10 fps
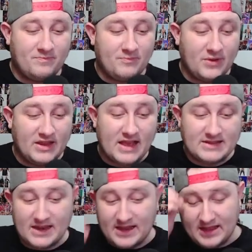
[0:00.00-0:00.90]
But yeah,
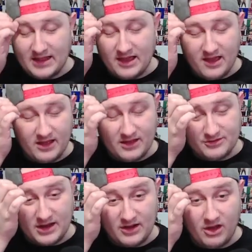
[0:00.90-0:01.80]
Ilya
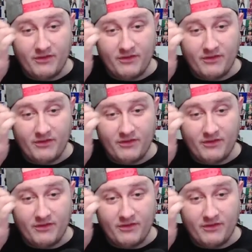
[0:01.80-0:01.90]
Dragunov,